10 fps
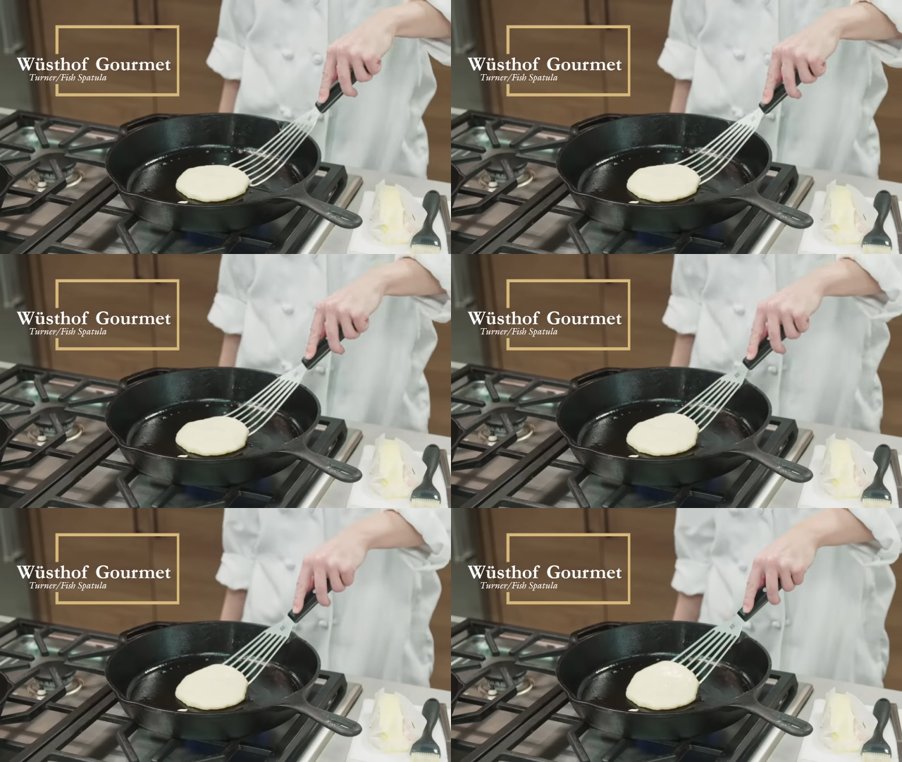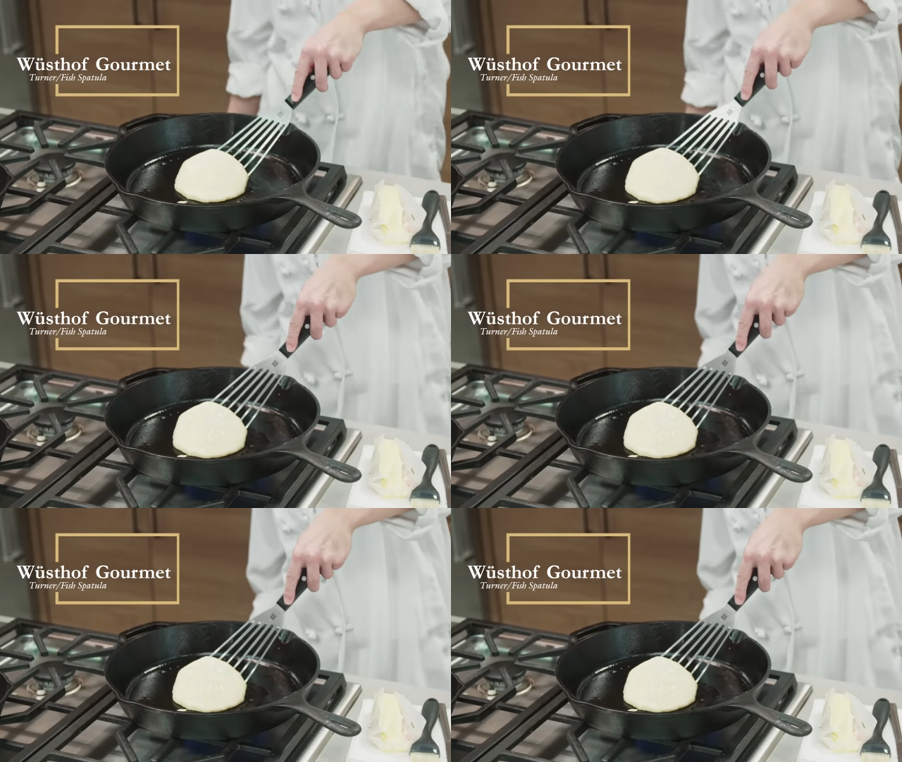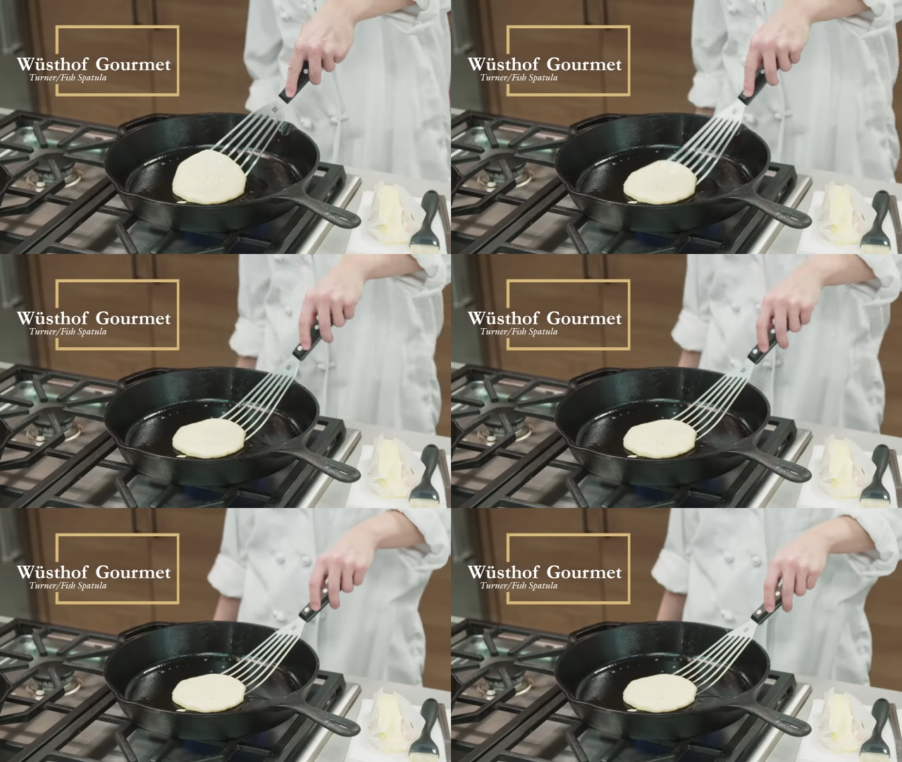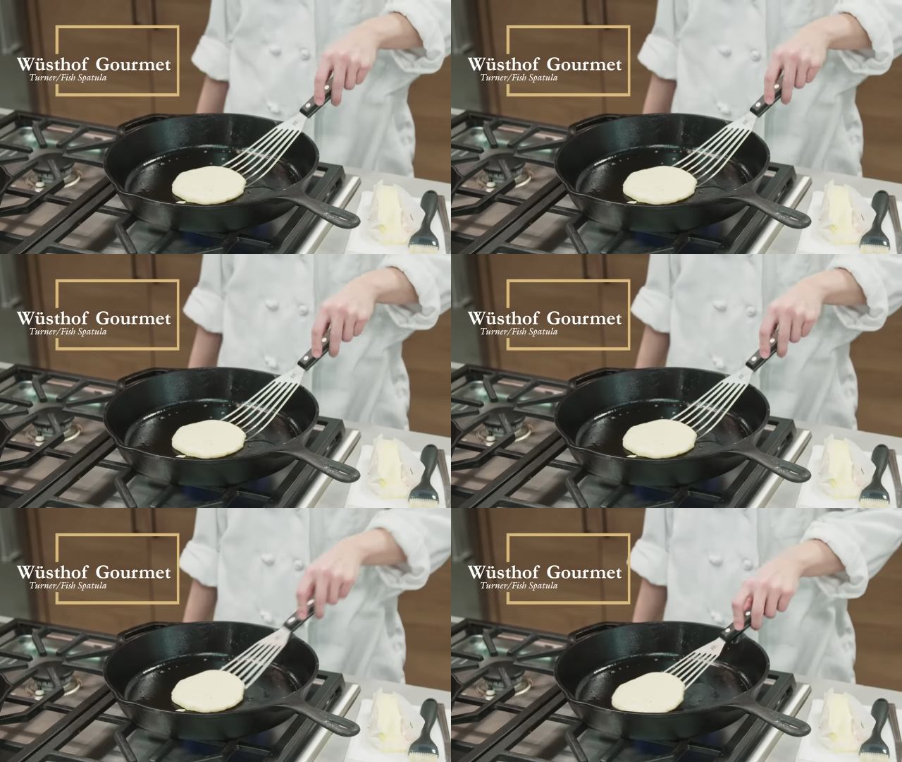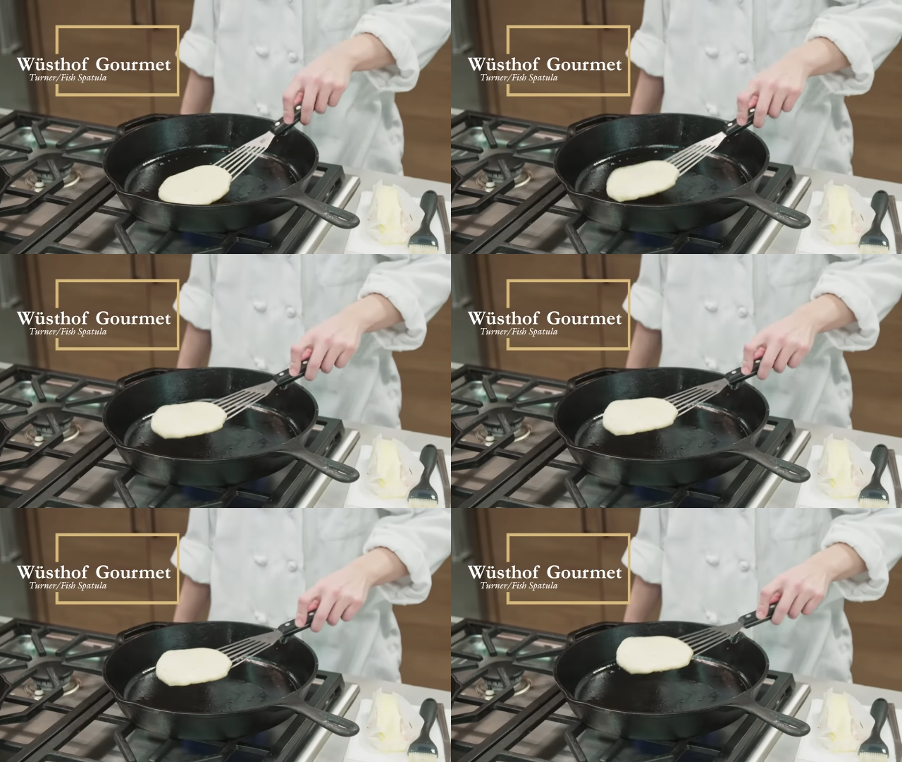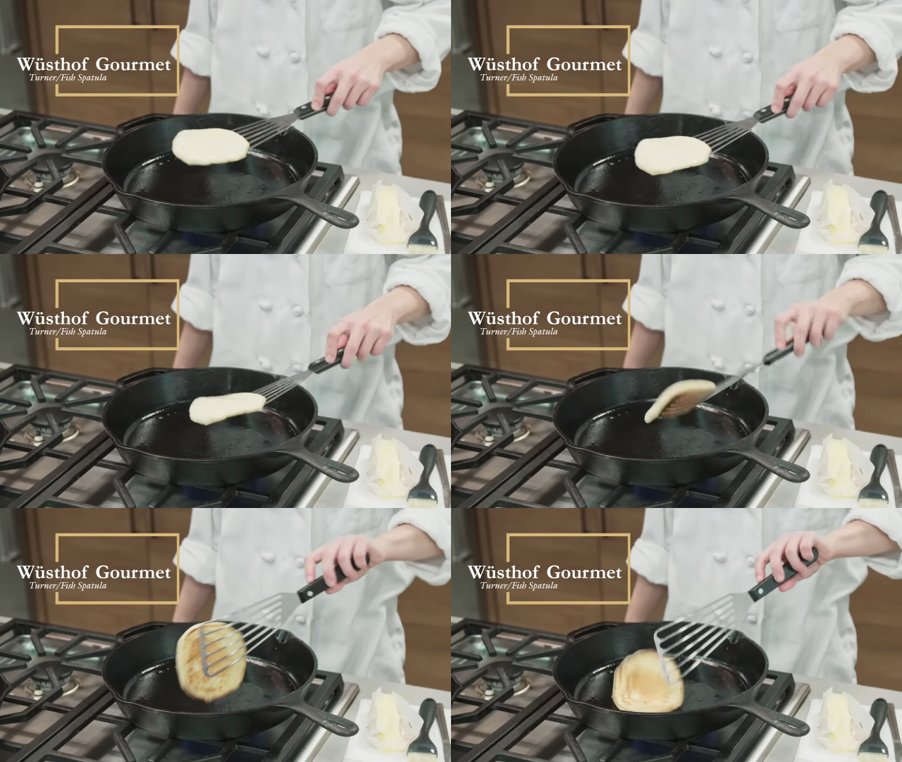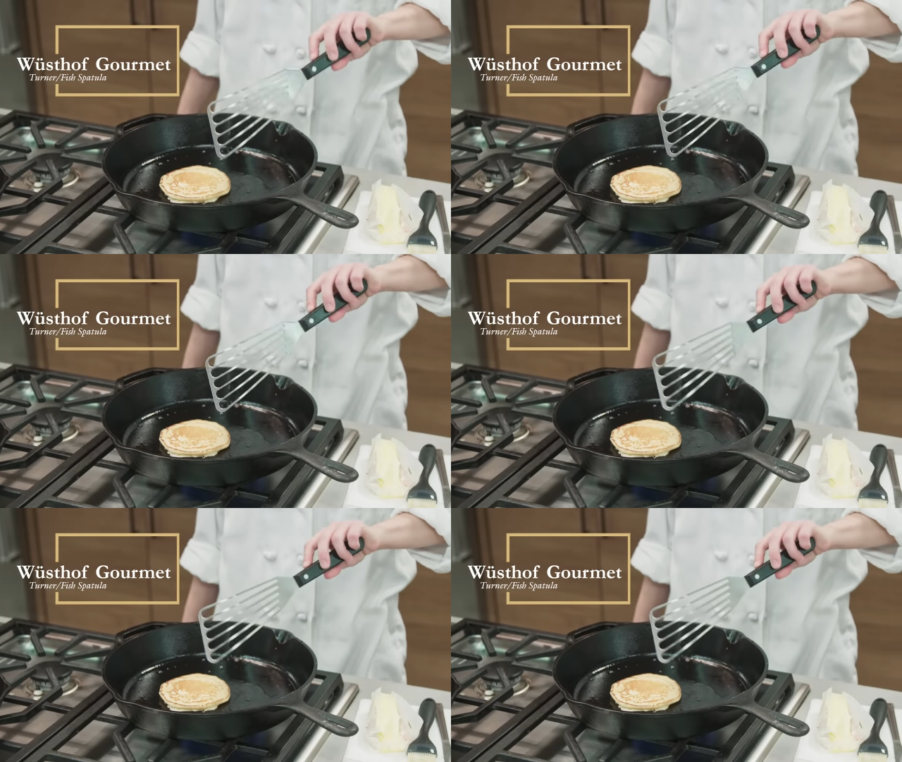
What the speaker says: [unreadable: no face in view]